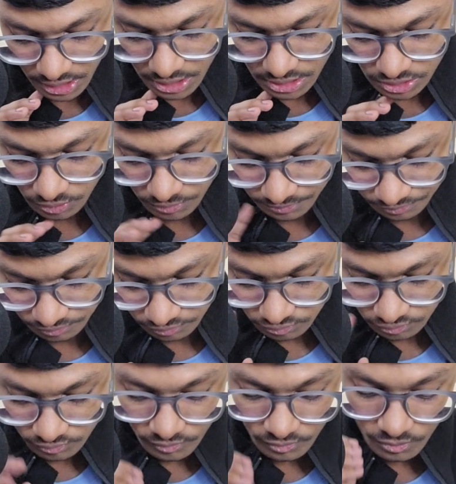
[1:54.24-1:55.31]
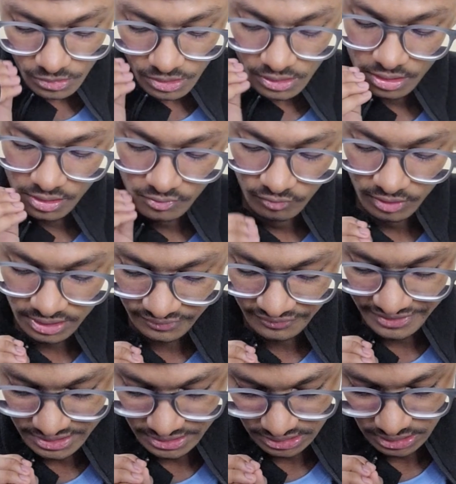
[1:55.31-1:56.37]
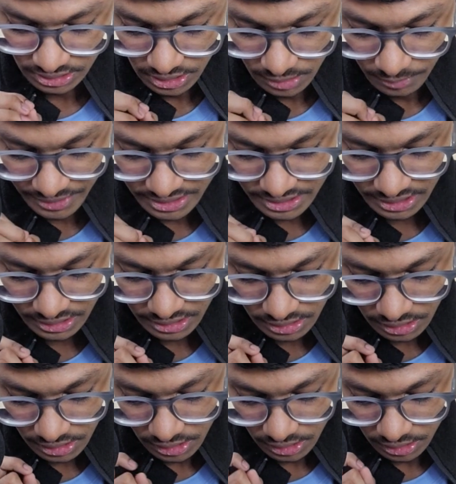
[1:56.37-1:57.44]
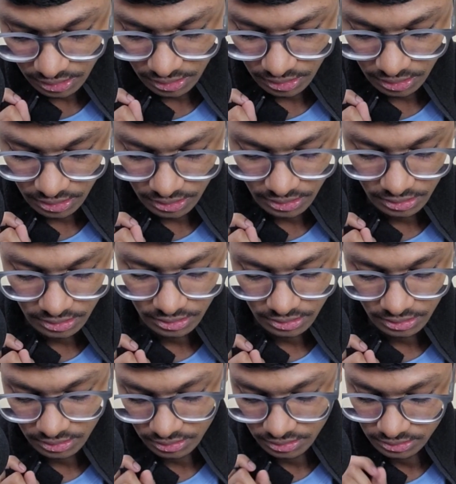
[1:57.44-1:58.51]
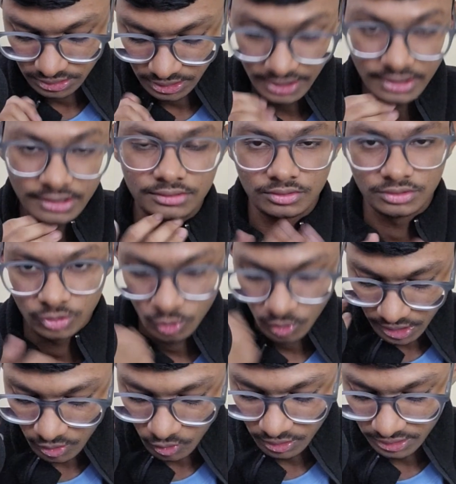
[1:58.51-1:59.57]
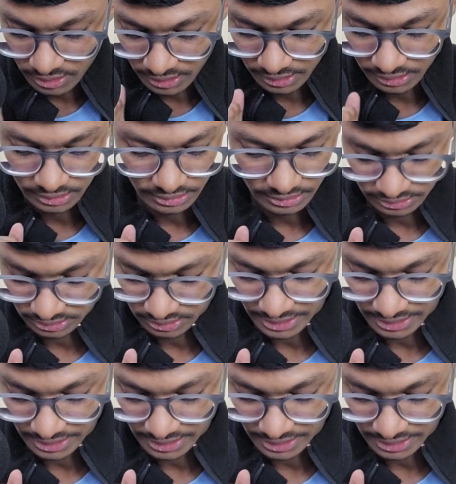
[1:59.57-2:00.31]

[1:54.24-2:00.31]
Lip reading: so what are the features? Basically you are called the